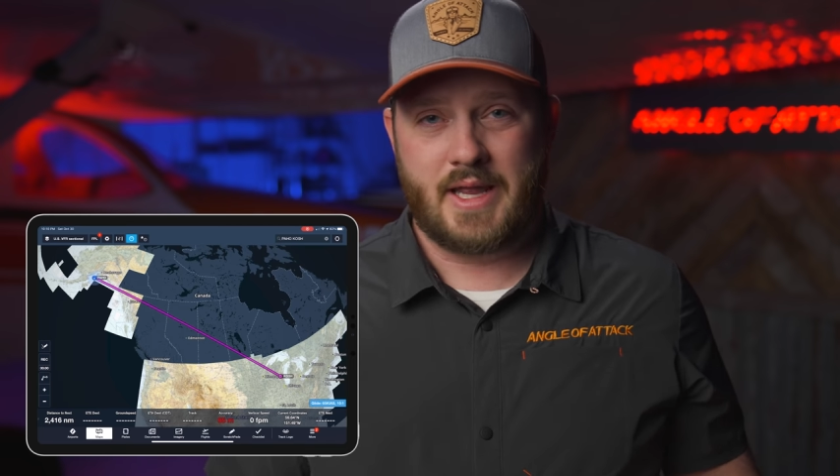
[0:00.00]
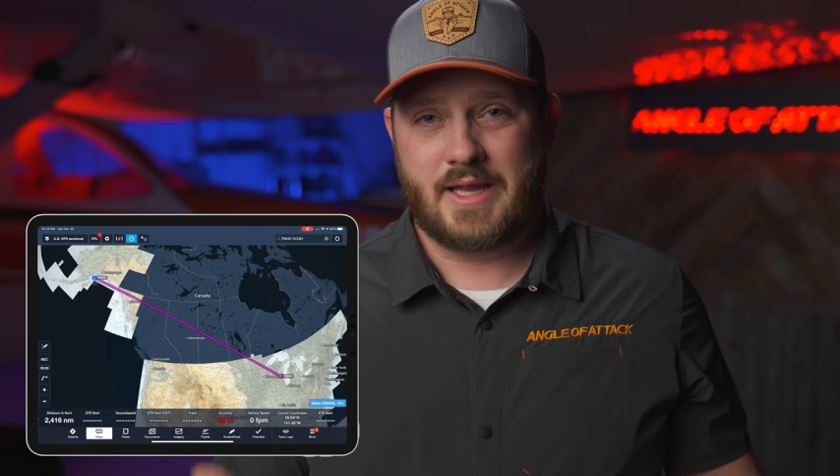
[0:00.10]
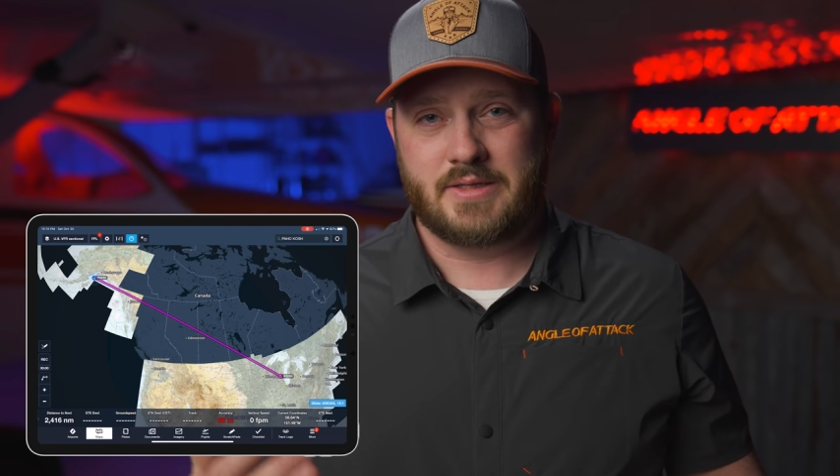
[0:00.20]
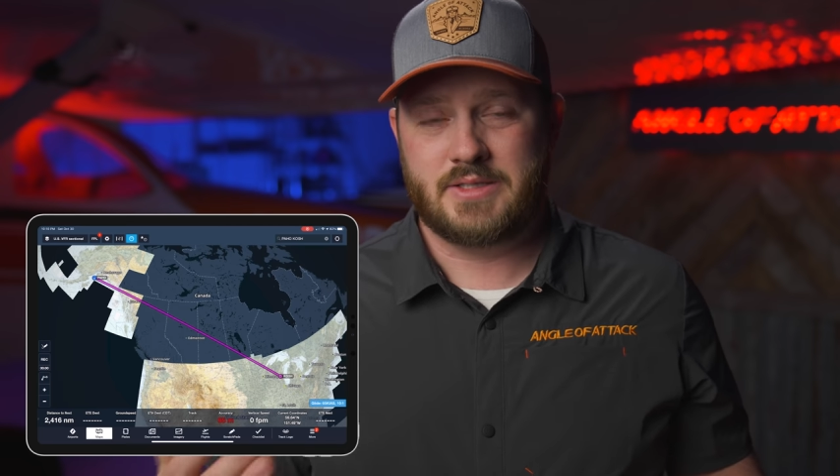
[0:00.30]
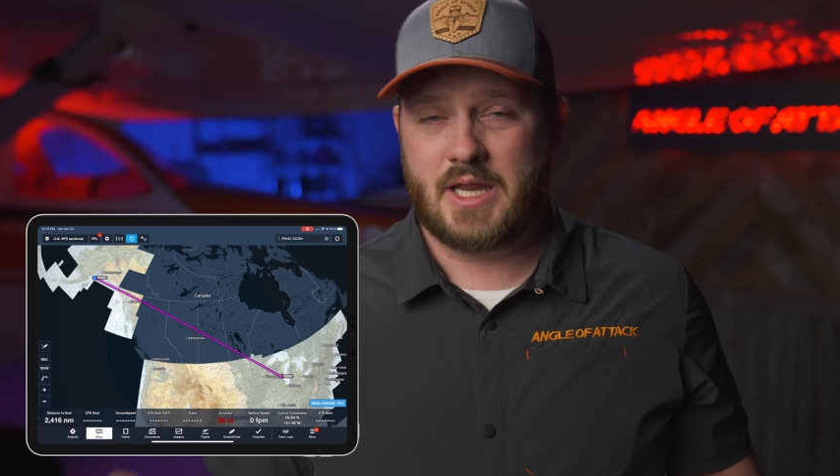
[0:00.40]

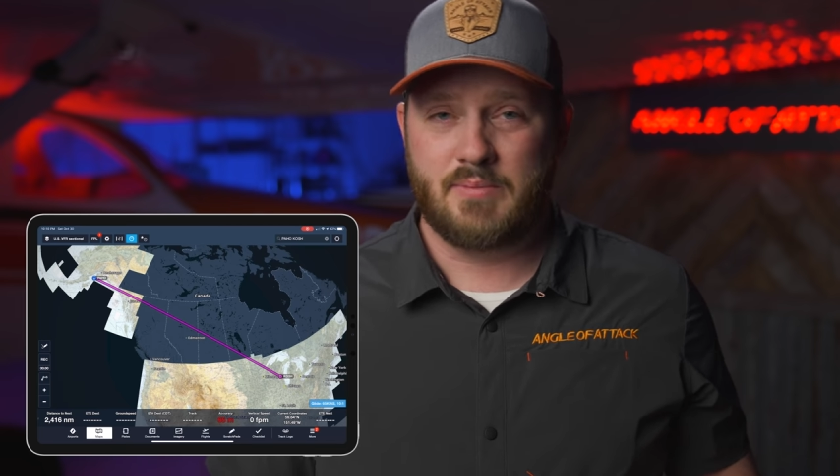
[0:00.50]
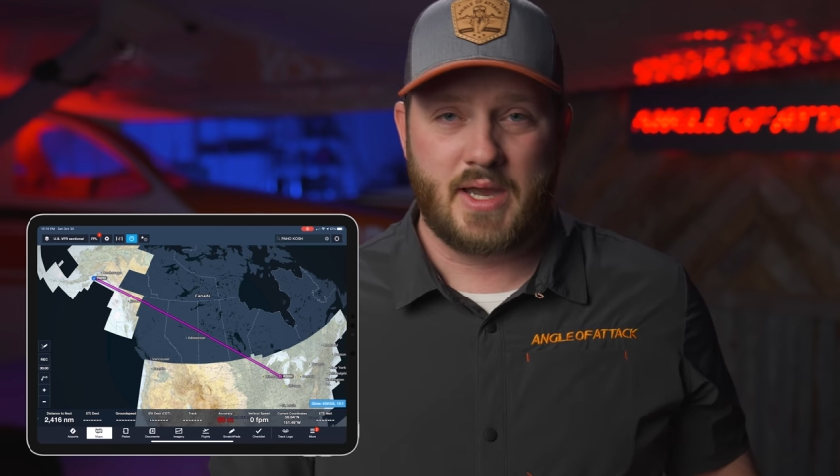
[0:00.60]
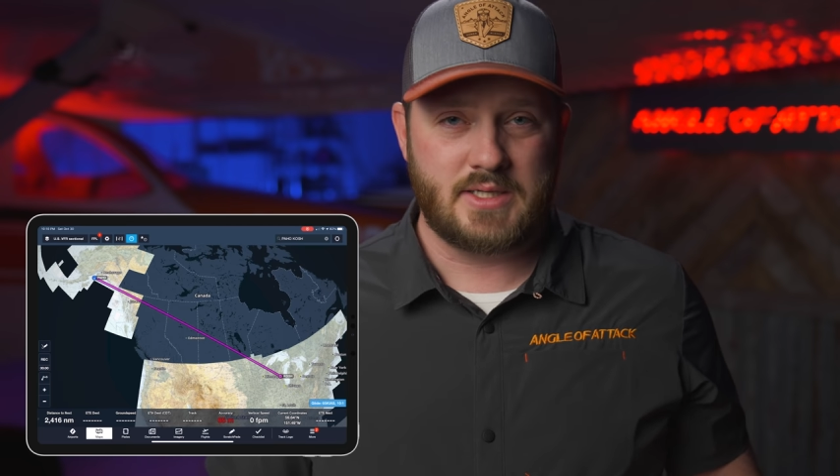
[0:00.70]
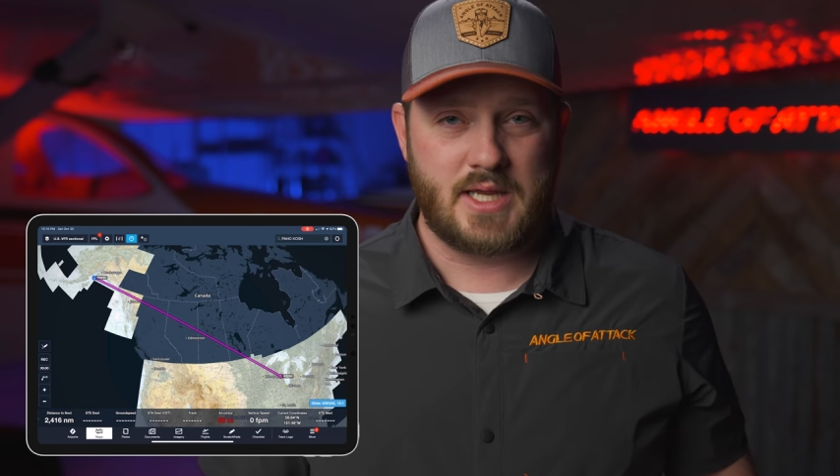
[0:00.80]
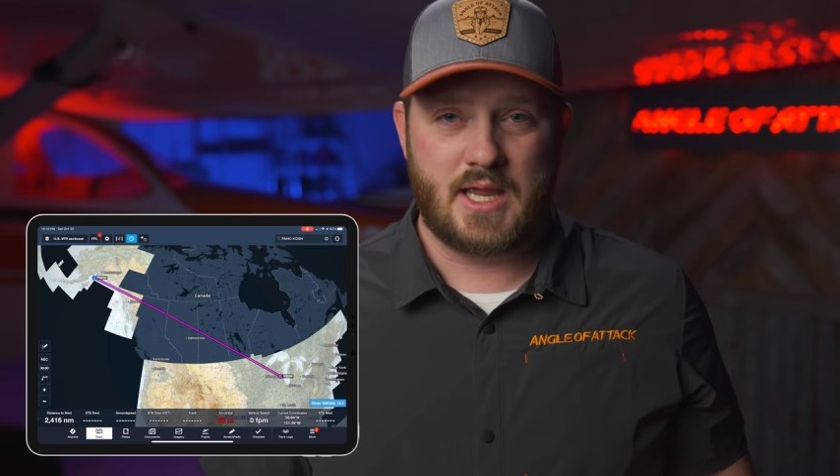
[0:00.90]
and day
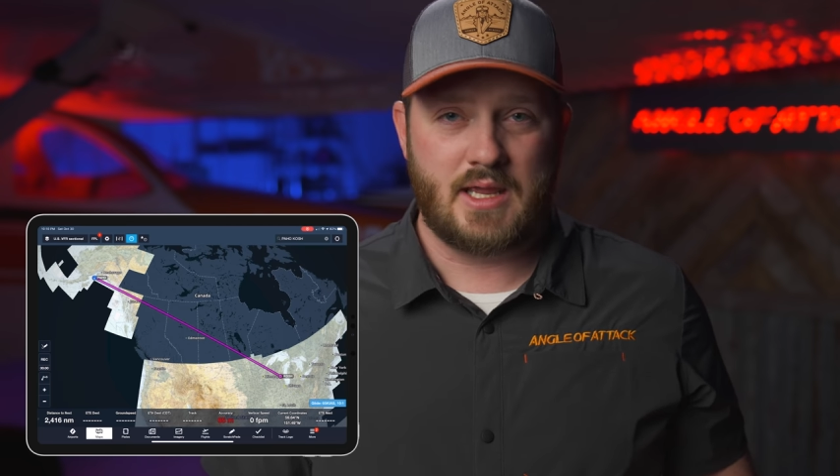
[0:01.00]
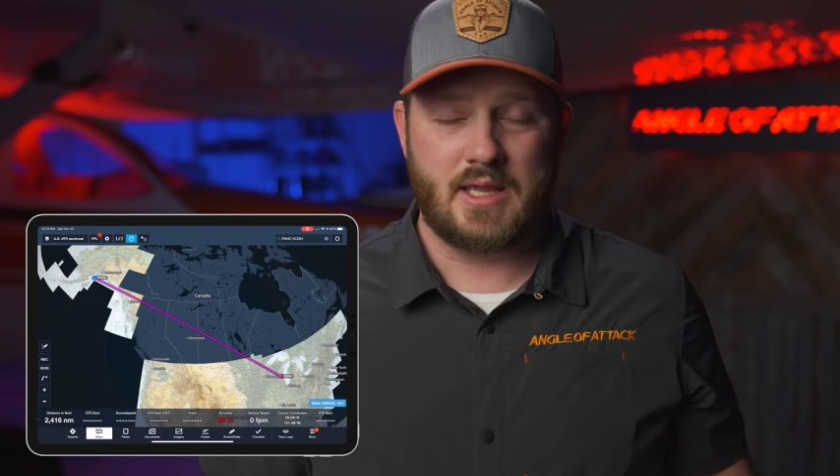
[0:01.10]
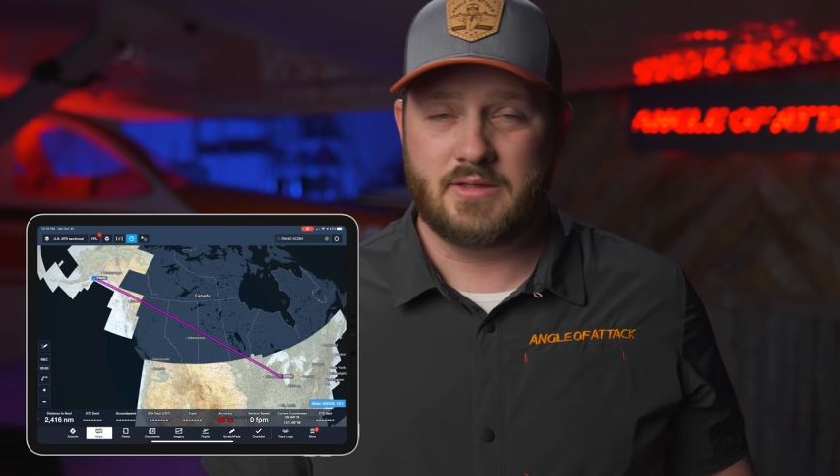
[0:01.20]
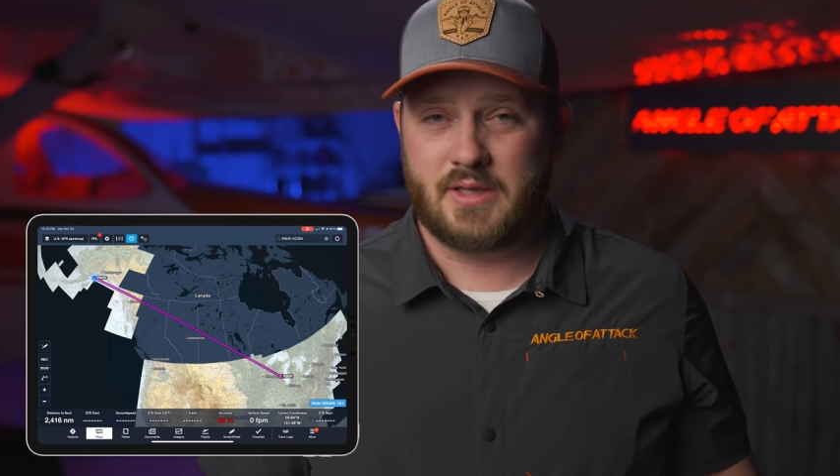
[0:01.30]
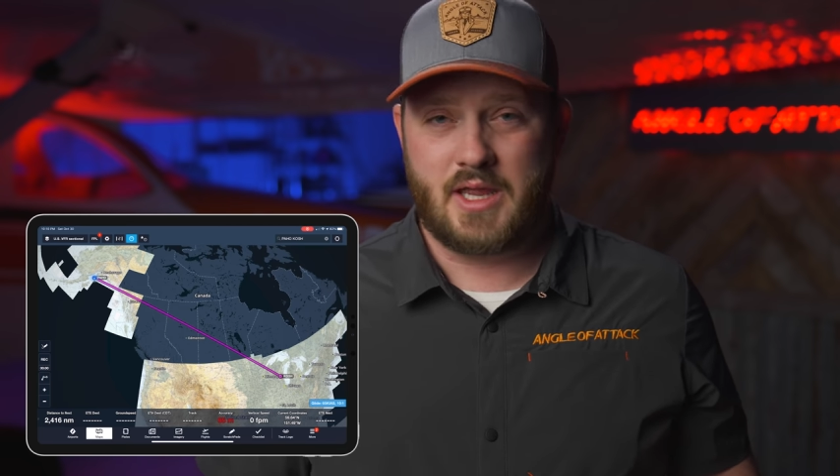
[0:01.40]
by day
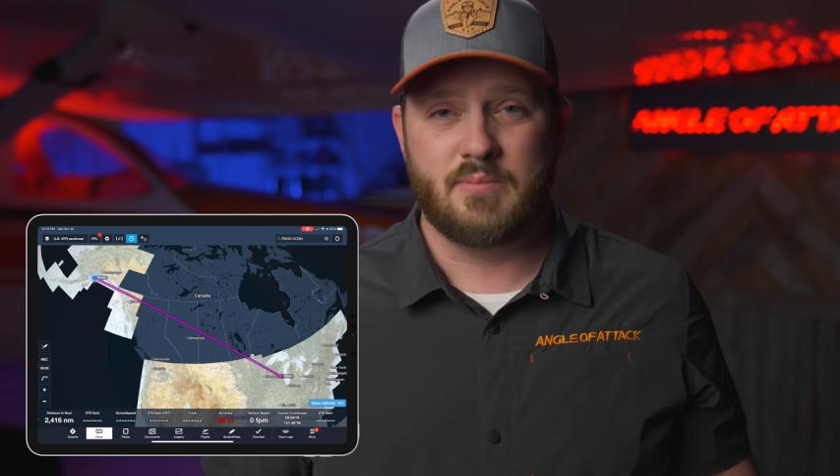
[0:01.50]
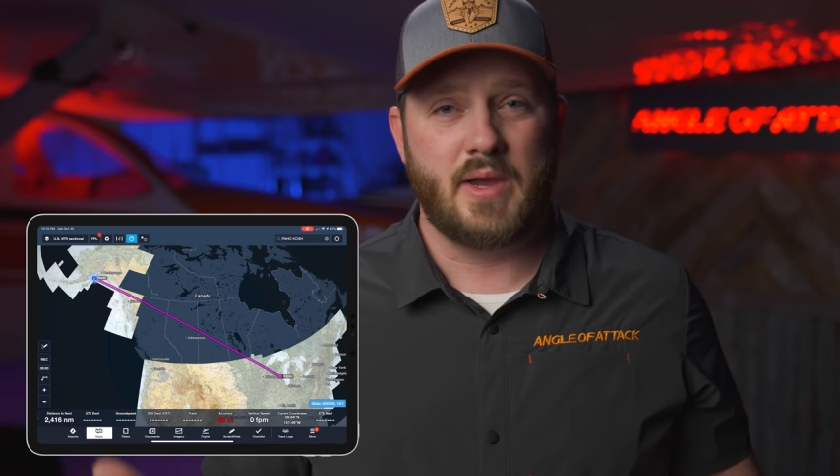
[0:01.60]
and leg